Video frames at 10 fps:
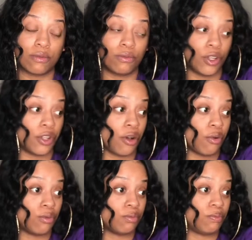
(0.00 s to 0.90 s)
you
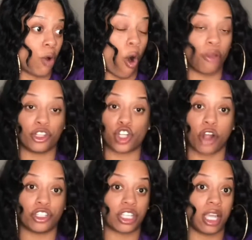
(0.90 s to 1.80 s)
know, all the
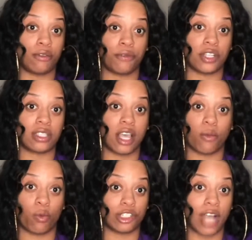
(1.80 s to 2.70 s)
charges against 50
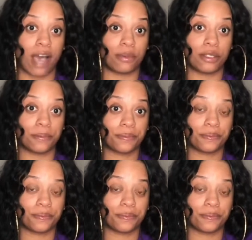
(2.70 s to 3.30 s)
Cent were dropped.